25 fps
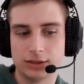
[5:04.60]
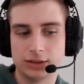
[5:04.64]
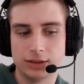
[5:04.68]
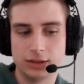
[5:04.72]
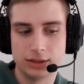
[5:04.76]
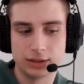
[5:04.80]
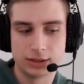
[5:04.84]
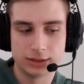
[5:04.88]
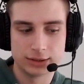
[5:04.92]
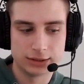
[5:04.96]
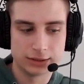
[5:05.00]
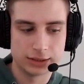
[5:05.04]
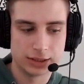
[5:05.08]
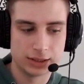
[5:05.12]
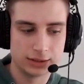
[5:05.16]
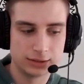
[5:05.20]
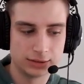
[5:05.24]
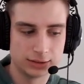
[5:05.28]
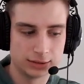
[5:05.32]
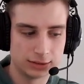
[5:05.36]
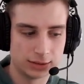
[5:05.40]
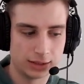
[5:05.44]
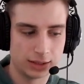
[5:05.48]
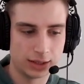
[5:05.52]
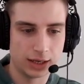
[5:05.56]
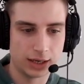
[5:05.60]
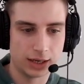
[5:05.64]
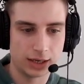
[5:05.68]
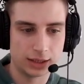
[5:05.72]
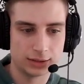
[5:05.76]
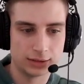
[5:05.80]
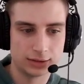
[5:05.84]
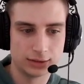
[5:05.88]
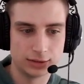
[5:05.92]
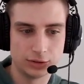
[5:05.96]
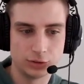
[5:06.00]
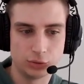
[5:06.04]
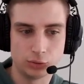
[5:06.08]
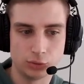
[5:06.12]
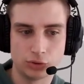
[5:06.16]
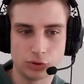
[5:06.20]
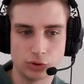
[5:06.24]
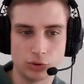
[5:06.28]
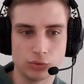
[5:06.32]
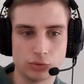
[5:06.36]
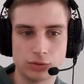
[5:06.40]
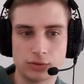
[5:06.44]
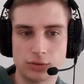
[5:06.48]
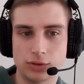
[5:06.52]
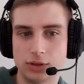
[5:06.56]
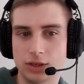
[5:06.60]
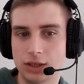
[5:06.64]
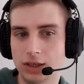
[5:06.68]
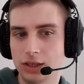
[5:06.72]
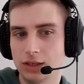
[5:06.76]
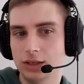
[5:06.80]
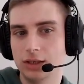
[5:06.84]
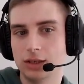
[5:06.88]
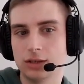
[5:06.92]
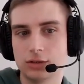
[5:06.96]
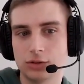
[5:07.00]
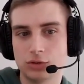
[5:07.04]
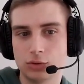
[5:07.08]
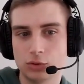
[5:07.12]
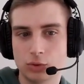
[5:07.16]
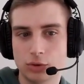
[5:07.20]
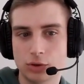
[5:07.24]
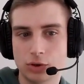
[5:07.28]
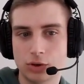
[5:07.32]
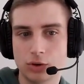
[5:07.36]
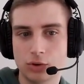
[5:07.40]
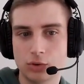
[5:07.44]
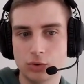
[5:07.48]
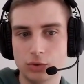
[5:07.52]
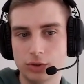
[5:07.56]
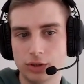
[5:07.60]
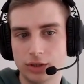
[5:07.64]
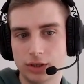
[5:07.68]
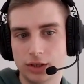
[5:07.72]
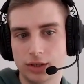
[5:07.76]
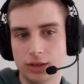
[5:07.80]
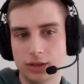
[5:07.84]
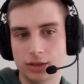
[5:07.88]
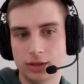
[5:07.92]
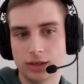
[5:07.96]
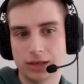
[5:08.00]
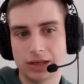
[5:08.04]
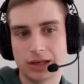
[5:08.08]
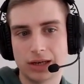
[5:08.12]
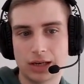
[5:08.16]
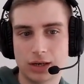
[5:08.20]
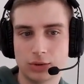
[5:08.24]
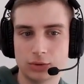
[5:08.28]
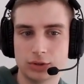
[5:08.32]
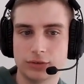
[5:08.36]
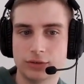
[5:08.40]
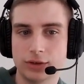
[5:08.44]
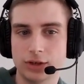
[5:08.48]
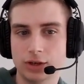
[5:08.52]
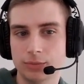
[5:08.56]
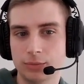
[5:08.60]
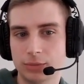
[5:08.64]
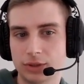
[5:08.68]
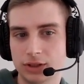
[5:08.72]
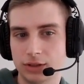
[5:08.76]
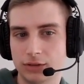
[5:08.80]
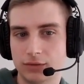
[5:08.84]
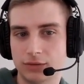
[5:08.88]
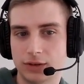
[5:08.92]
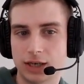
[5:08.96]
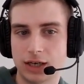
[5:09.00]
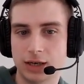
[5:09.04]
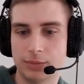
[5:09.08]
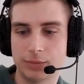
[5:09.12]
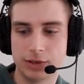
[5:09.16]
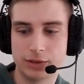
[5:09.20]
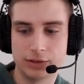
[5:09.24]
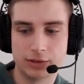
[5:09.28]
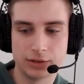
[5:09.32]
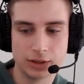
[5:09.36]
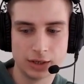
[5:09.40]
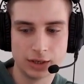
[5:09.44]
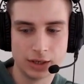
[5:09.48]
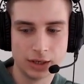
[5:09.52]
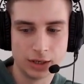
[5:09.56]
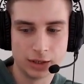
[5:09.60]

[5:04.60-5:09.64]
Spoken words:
in a sense that you don't need it to code in the cloud development environment.